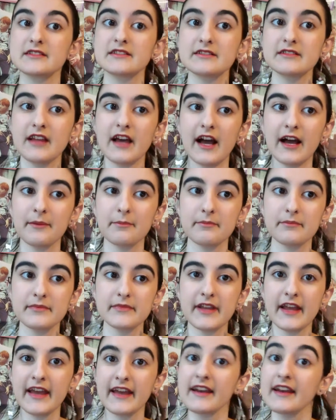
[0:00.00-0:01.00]
top
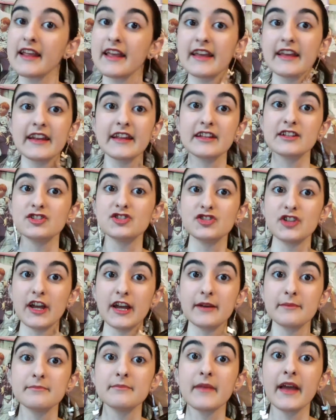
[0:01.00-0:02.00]
10 hidden
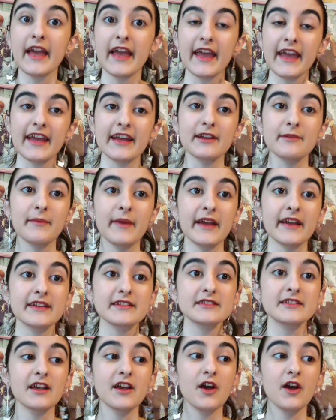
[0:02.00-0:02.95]
gem animes.